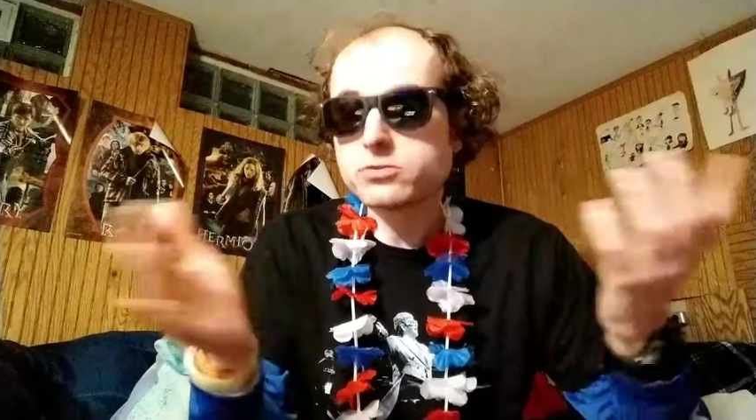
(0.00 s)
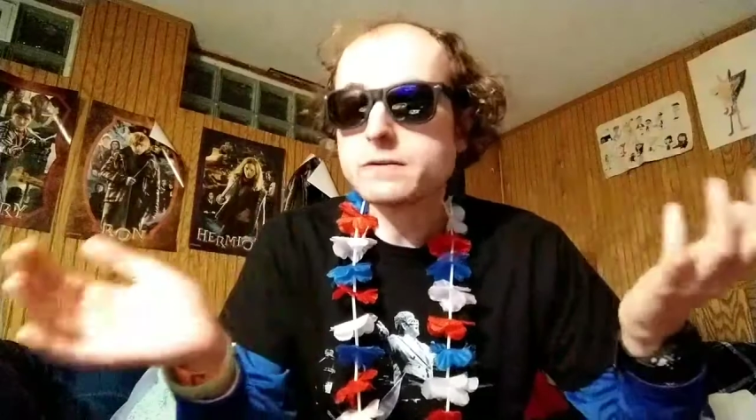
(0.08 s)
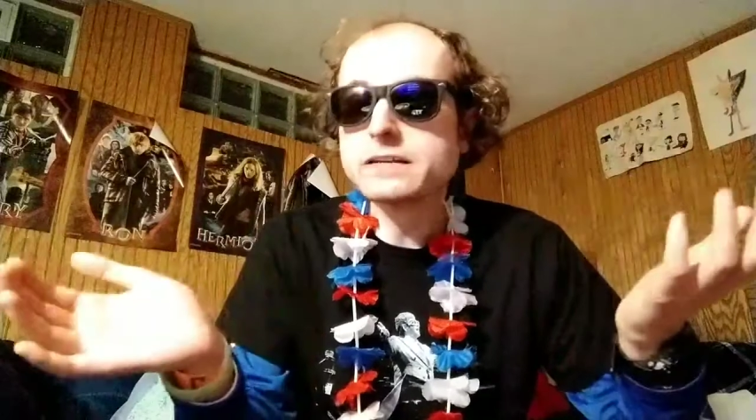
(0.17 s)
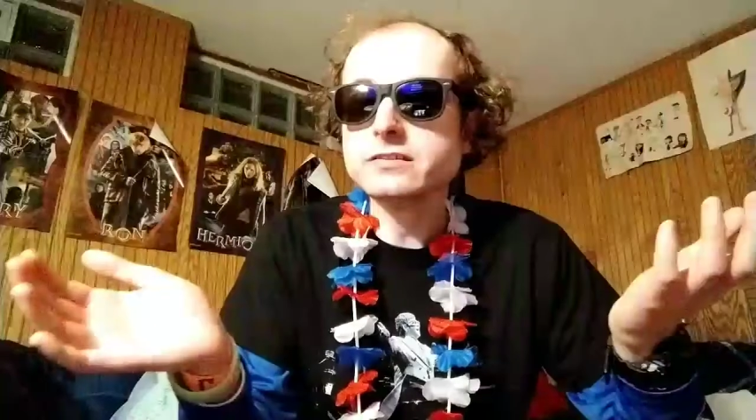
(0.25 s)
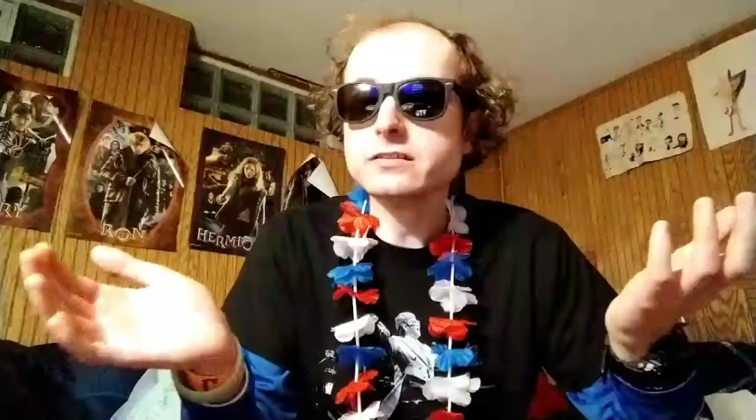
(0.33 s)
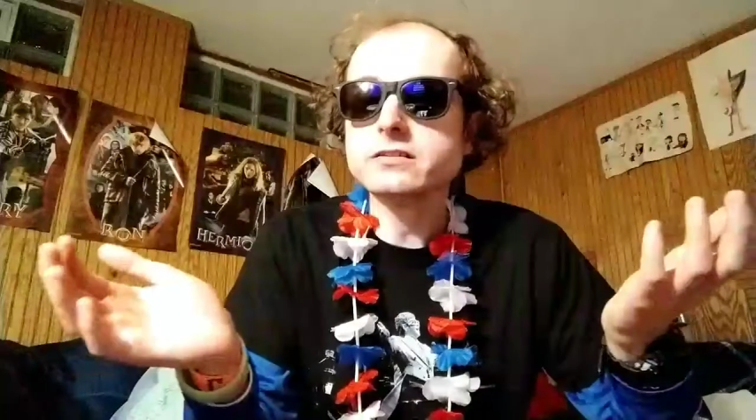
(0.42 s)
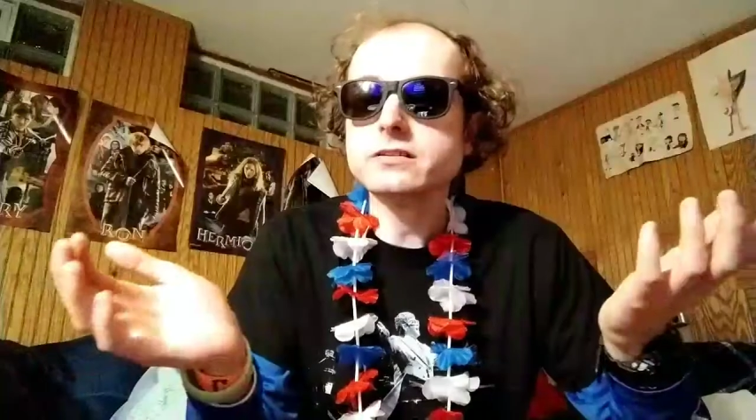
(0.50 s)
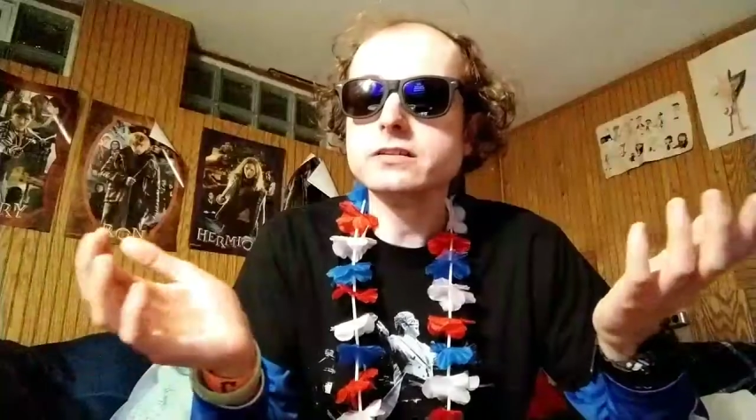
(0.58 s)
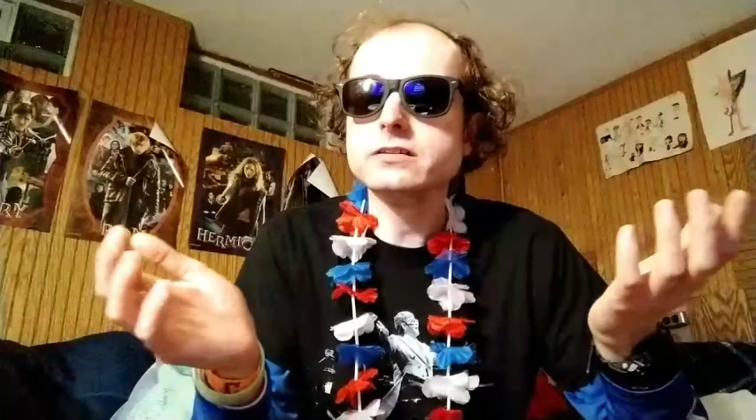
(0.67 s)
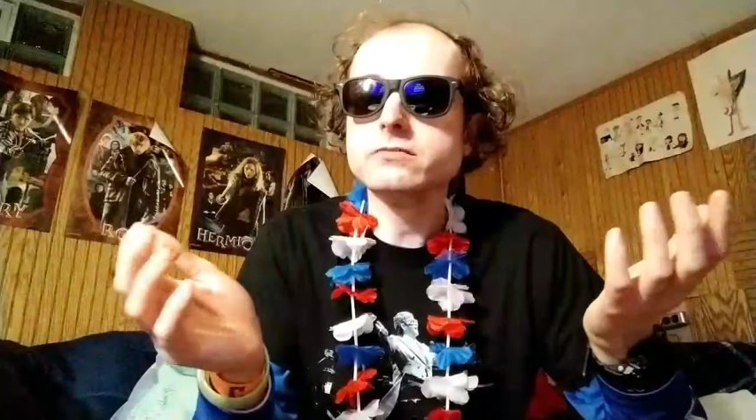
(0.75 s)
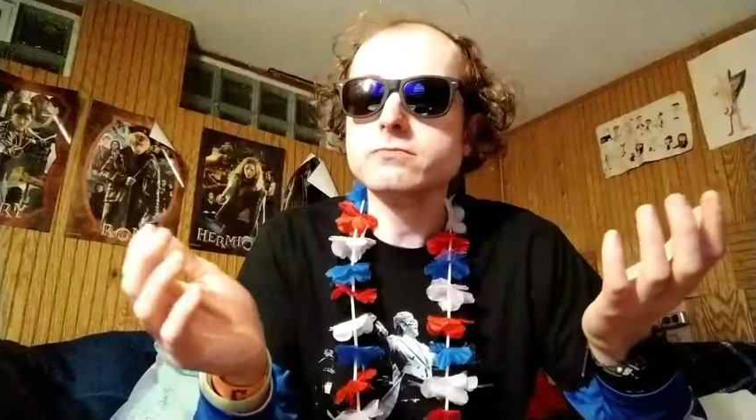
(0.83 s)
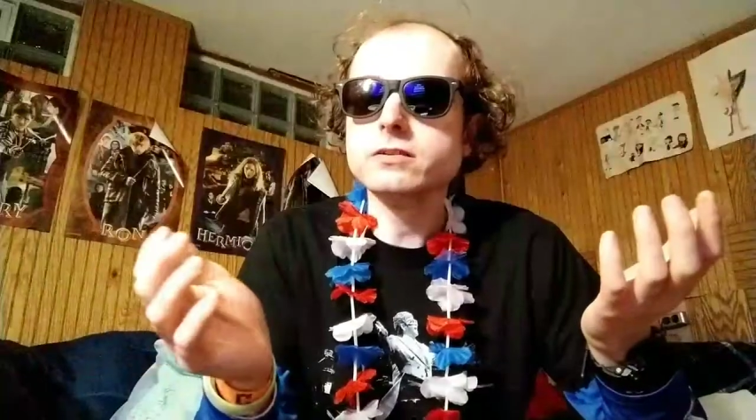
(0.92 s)

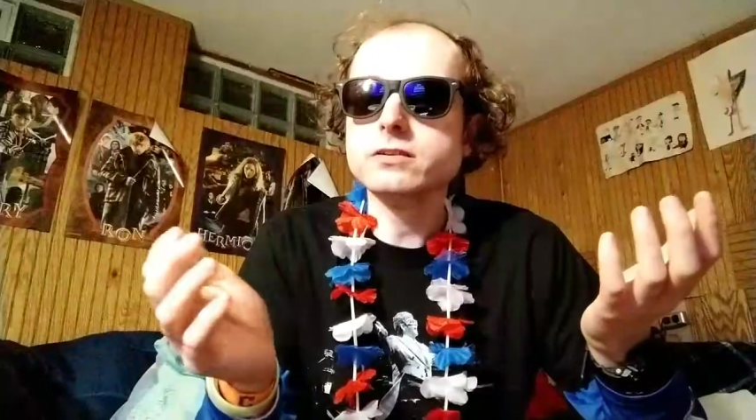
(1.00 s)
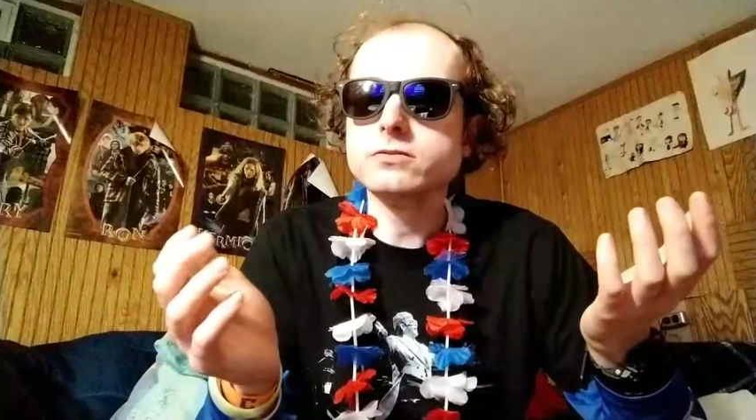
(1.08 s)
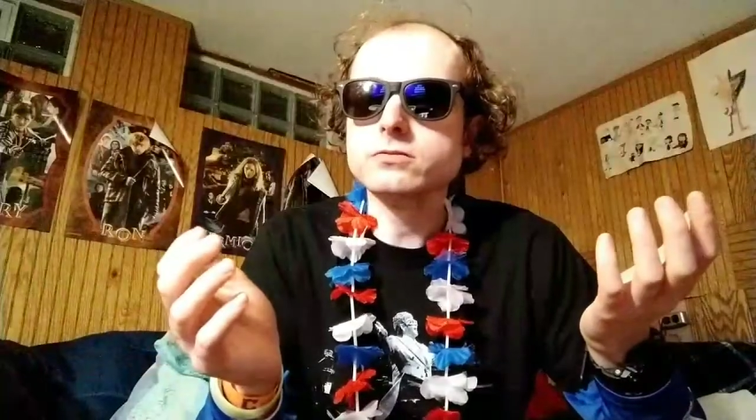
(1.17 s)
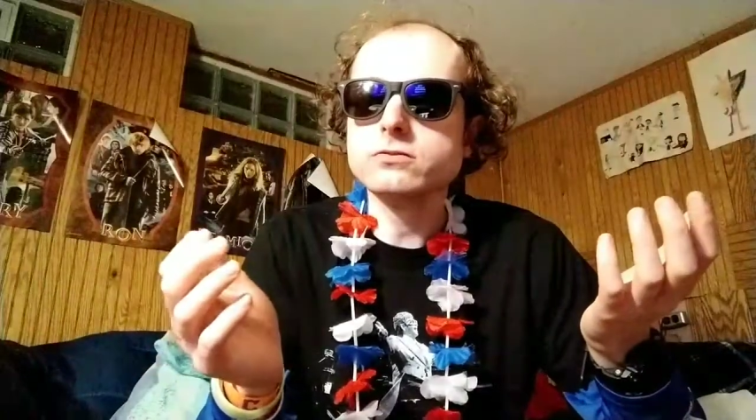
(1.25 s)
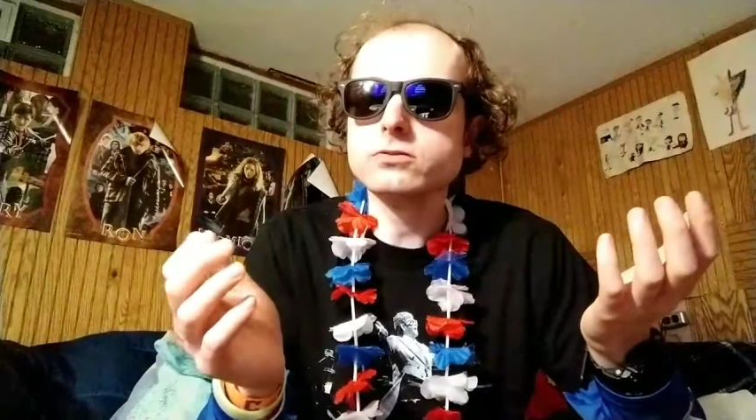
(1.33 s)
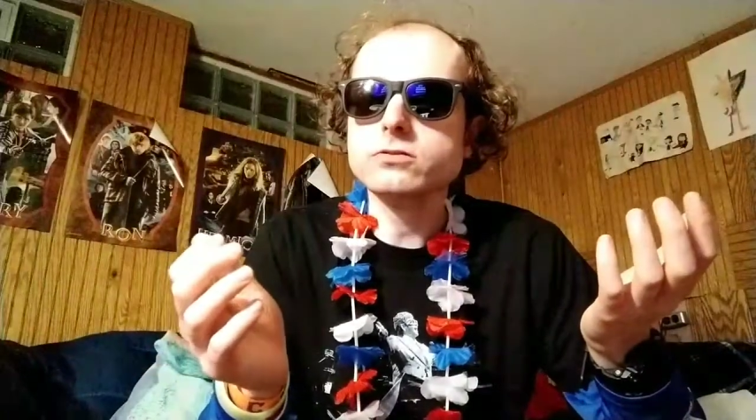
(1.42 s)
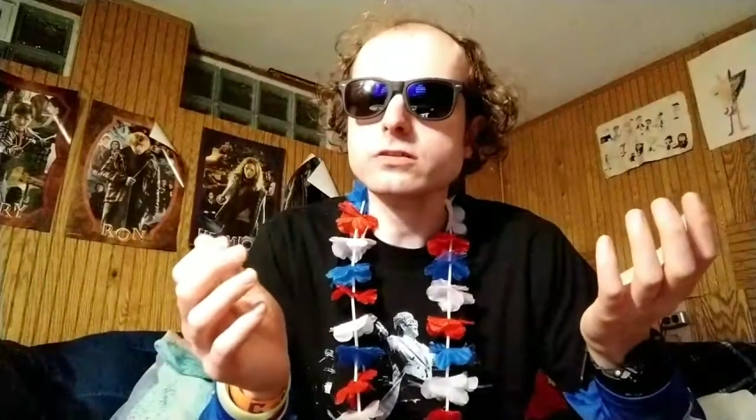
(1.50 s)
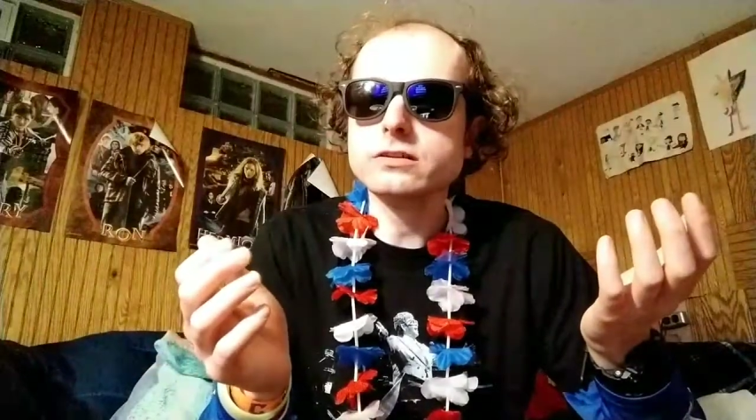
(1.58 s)
basically when Don't